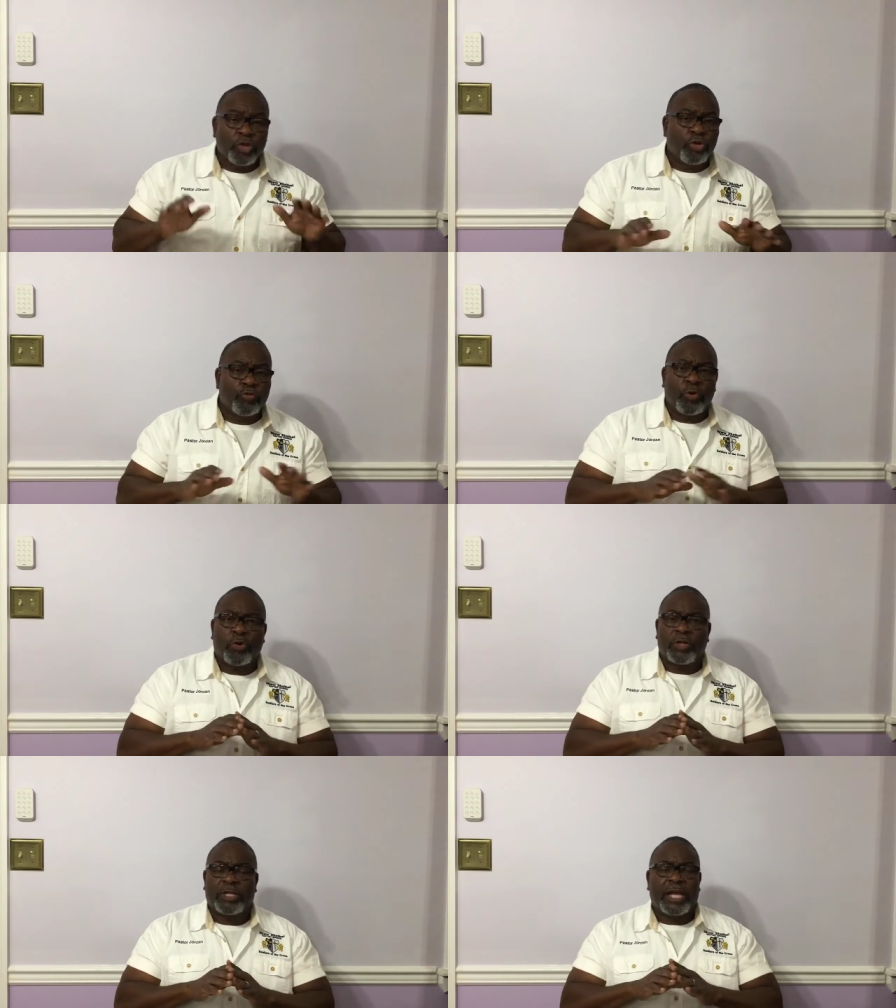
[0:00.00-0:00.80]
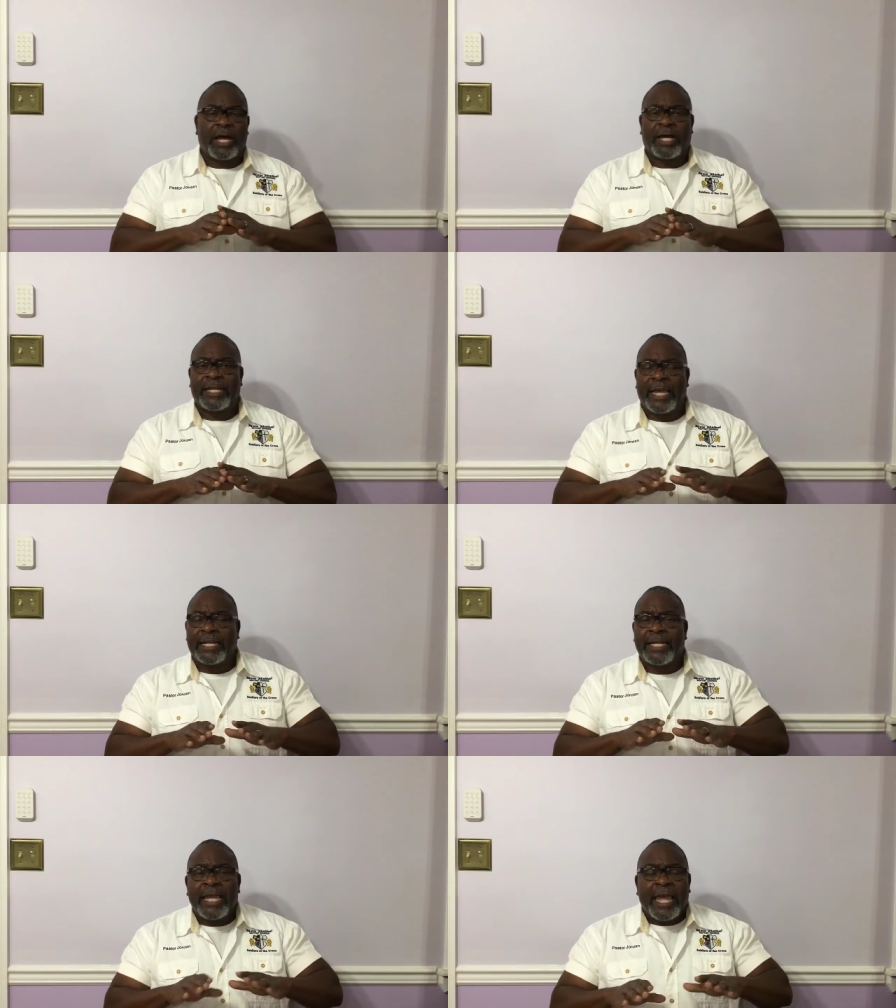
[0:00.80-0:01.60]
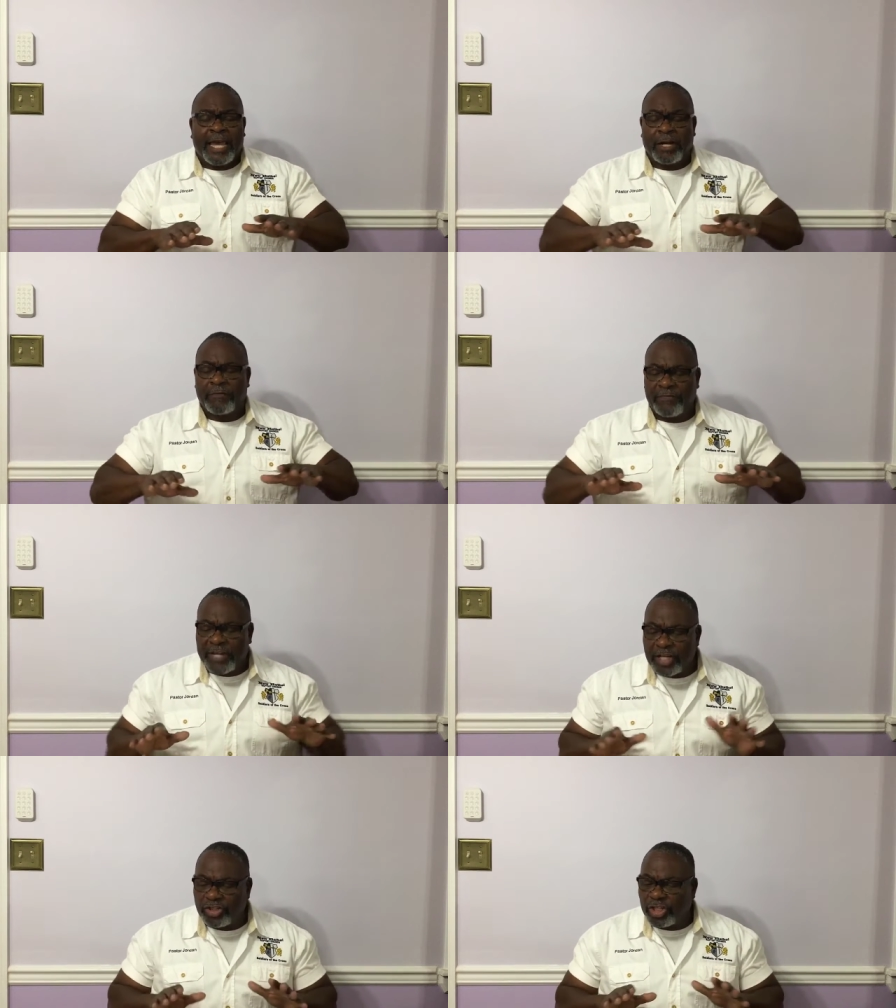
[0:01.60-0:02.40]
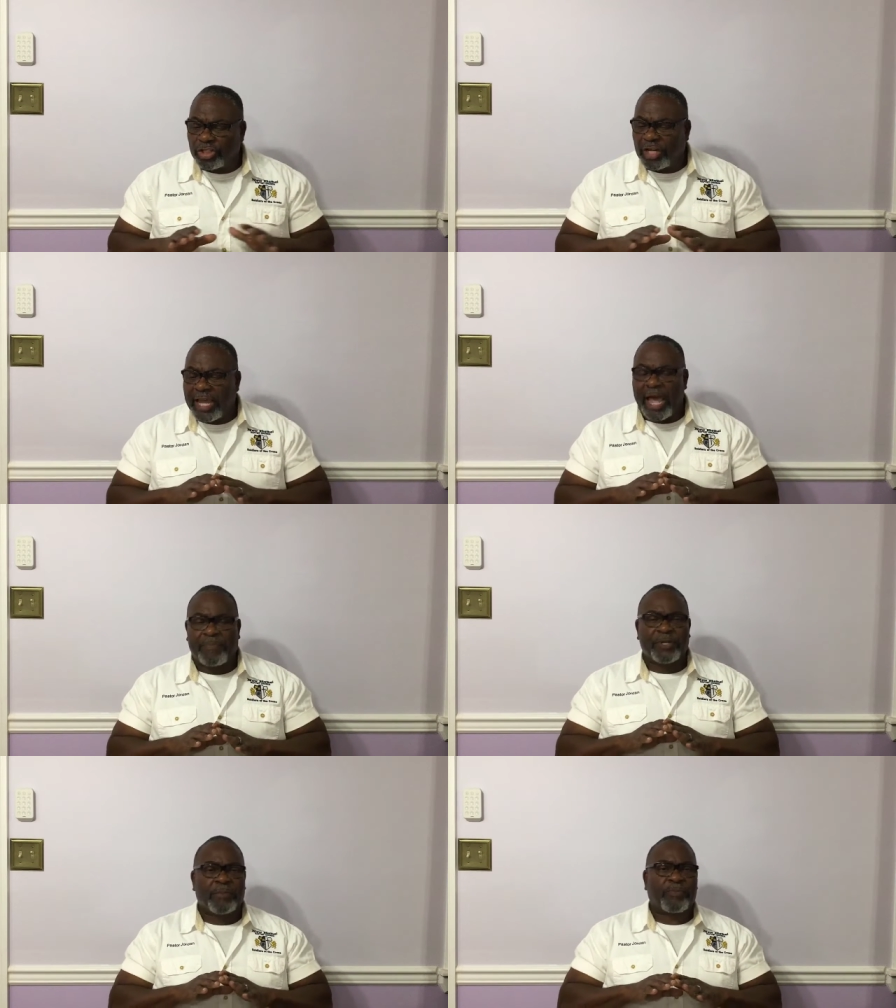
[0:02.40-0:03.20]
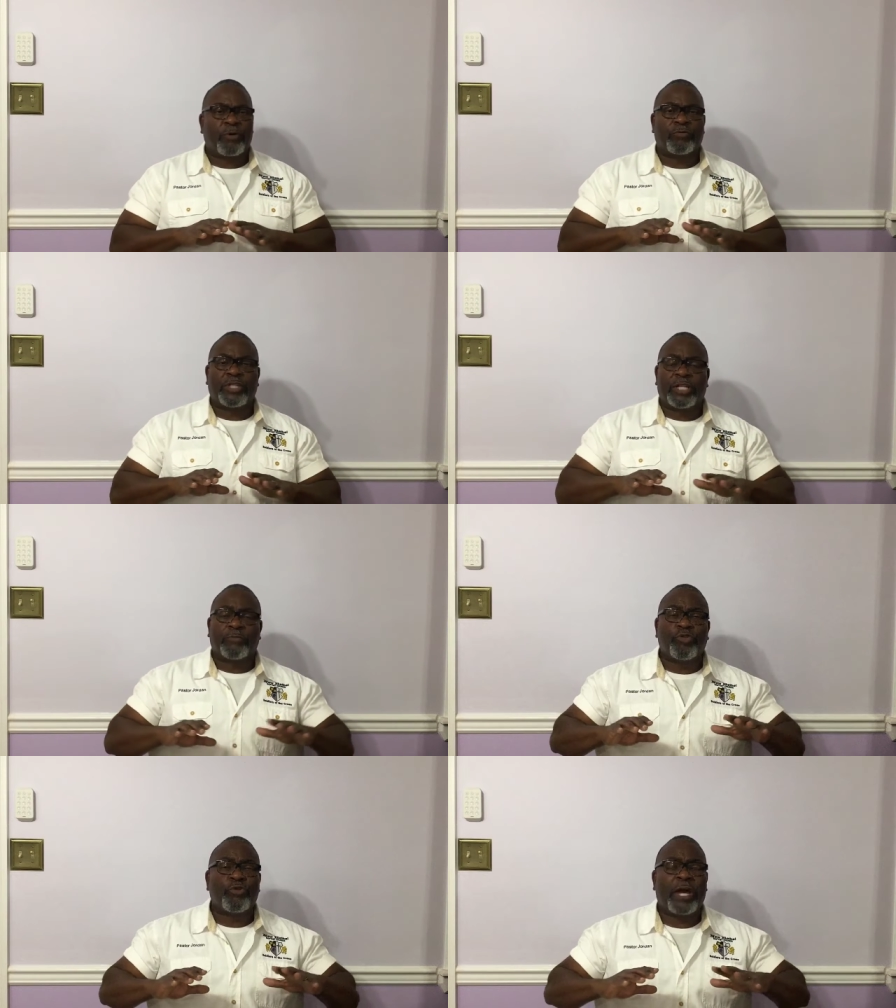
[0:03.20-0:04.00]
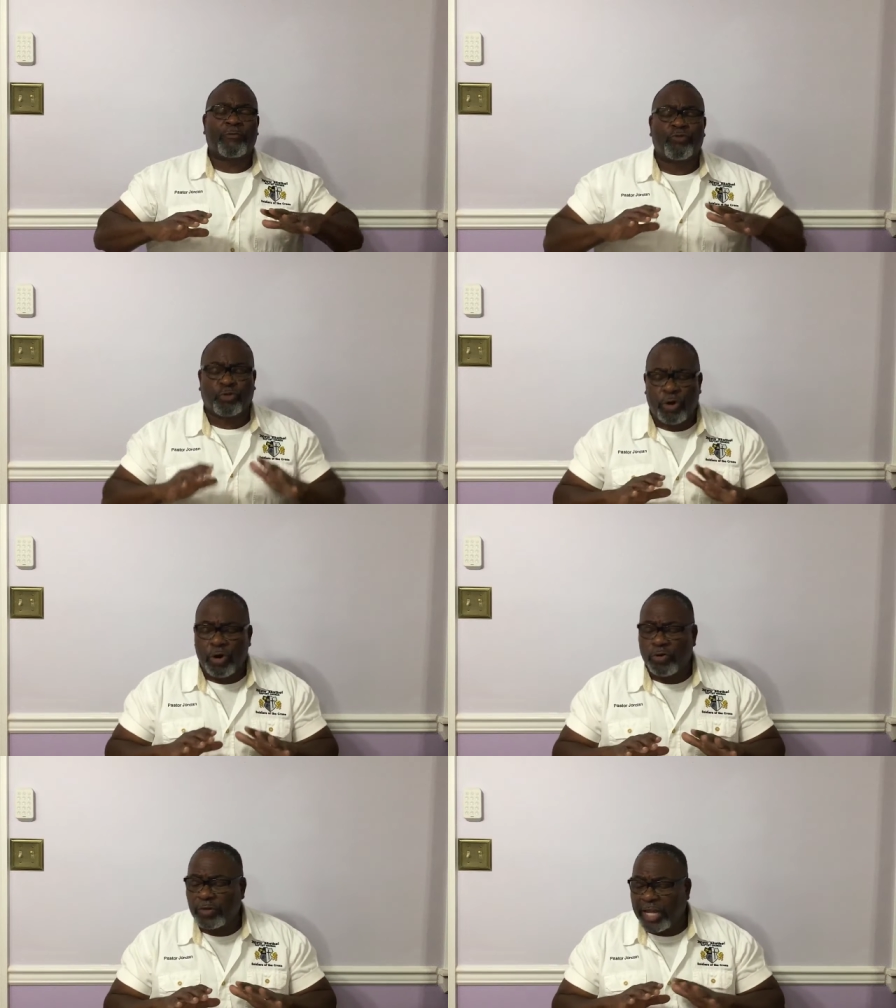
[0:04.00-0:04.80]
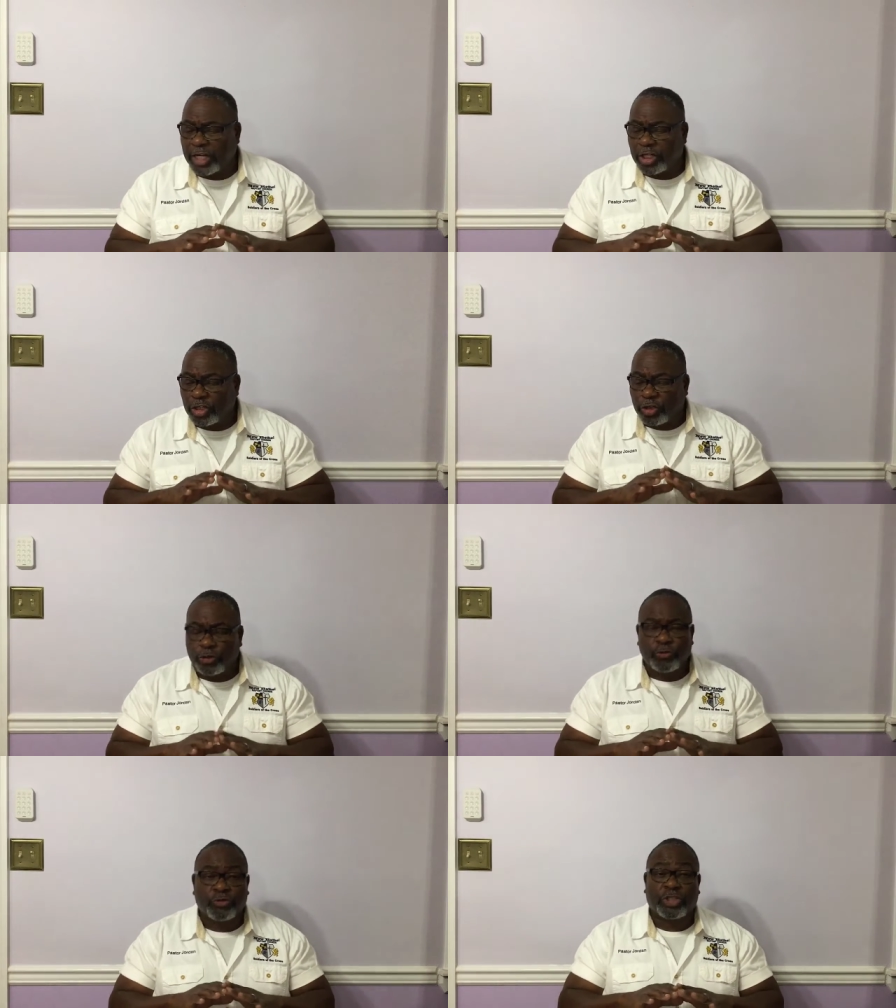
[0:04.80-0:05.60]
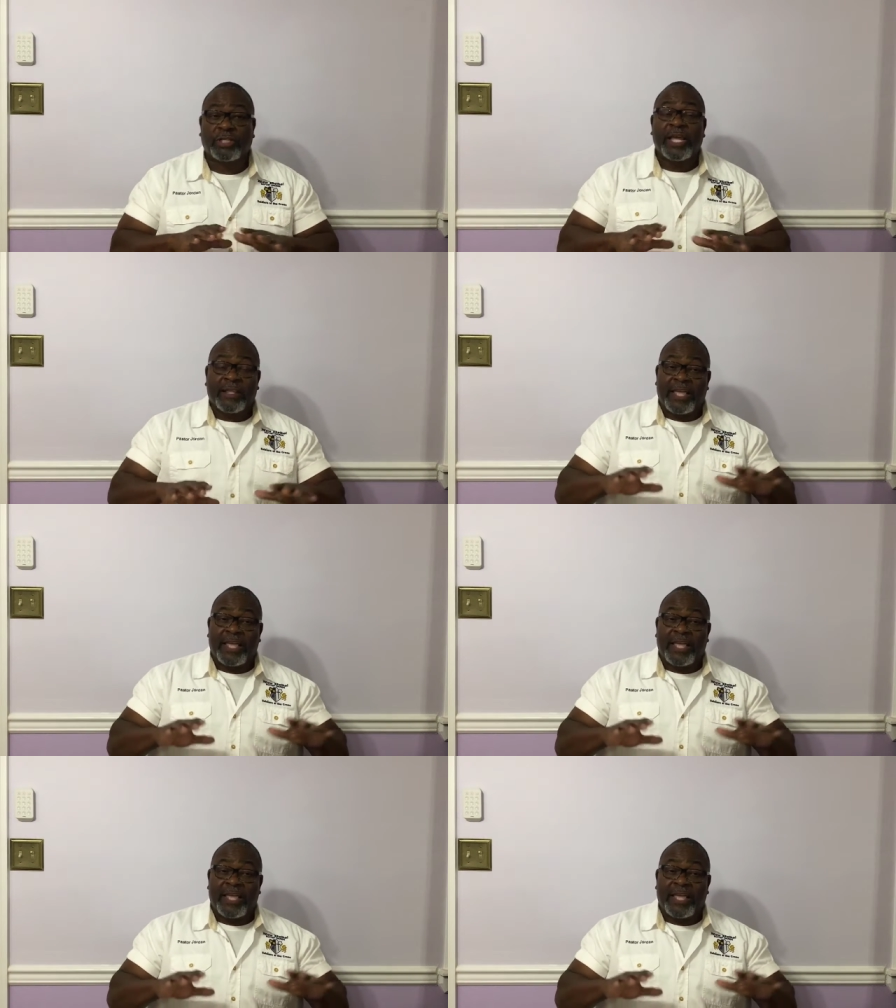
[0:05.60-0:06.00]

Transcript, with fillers: You want uh, an, an avenging to happen upon them. You have drawn a conclusion.